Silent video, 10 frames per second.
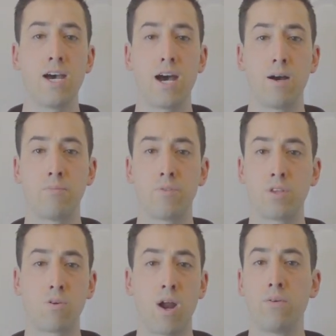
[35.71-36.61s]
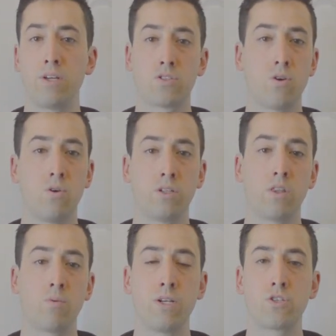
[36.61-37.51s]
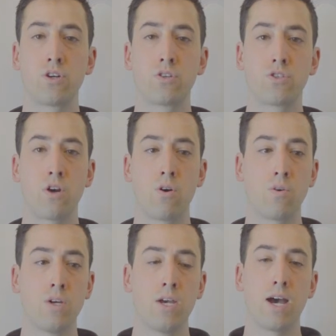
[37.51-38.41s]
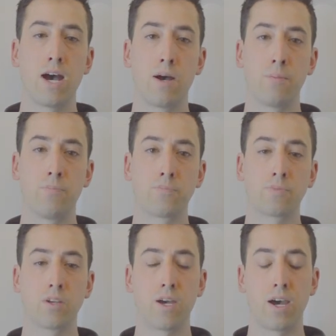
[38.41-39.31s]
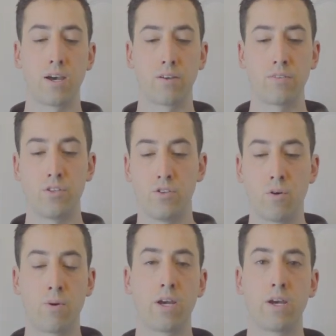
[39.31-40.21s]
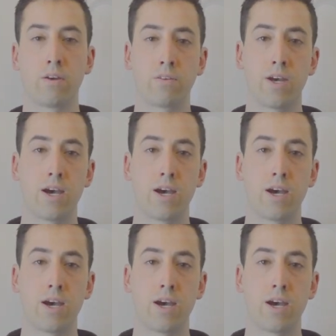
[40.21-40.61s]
The ground is cold in the winter, so you don't want to